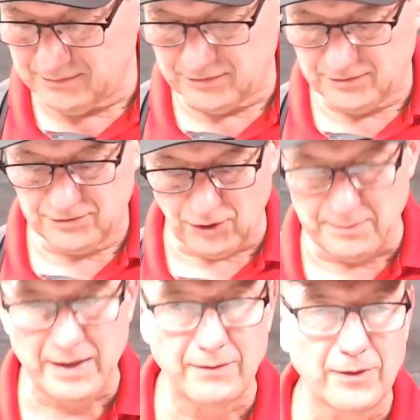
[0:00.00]
join
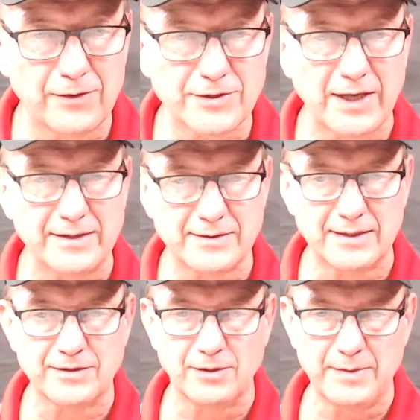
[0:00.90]
me in one of those classes at
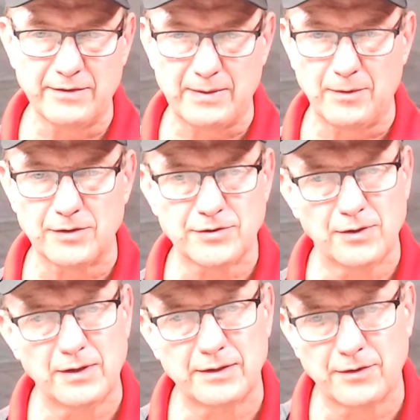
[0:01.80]
Dillman's. I'm also
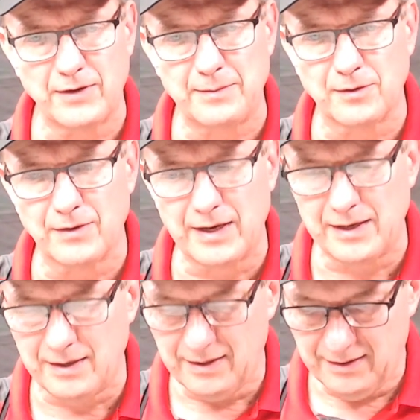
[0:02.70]
at the Grand
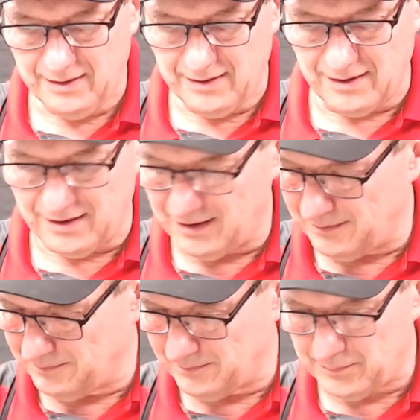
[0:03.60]
Marais
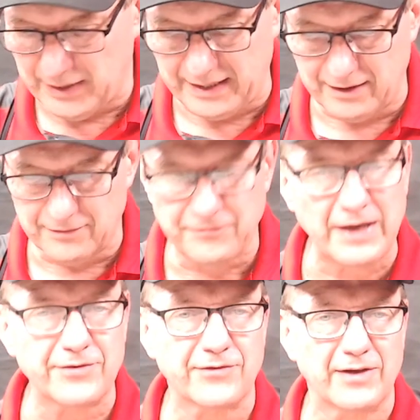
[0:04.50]
Plein Air
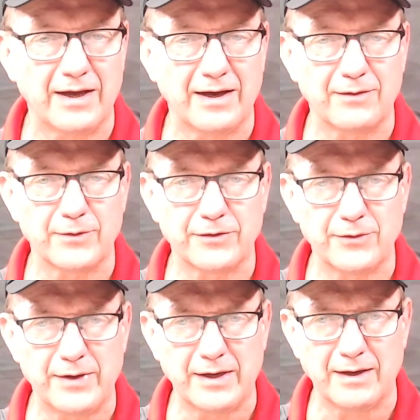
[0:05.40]
Fest, and I'm
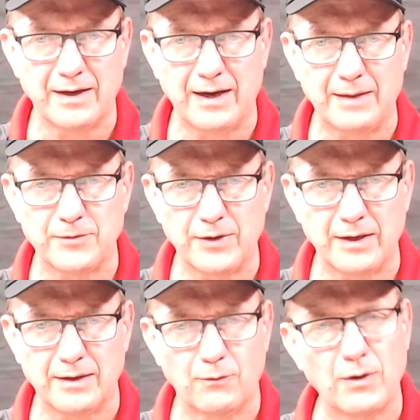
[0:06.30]
doing
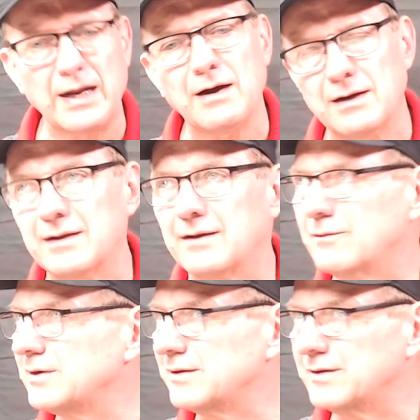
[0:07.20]
a
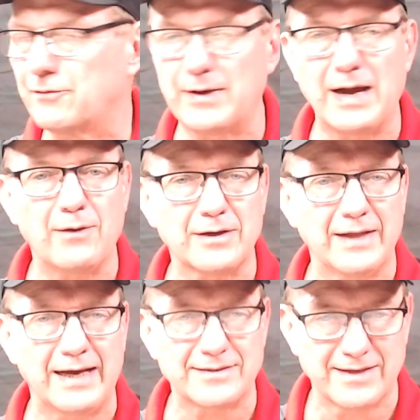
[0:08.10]
3-hour
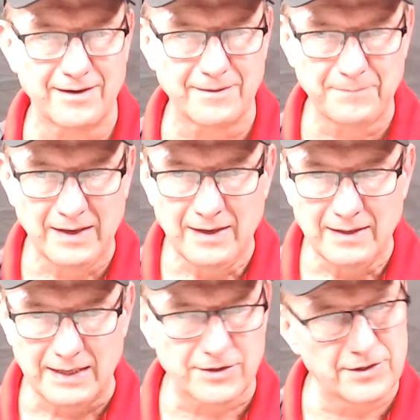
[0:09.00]
class there.
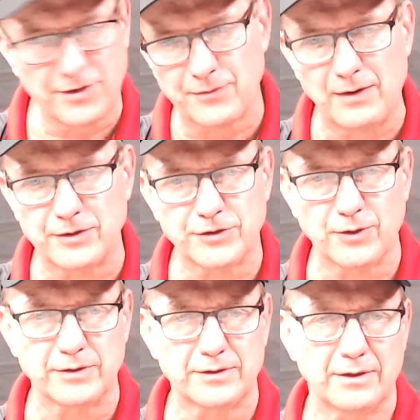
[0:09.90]
That's just a 3-hour
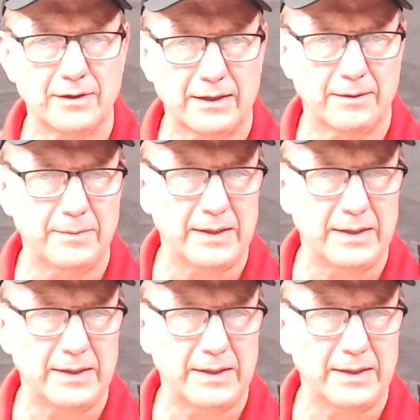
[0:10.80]
short, like a mini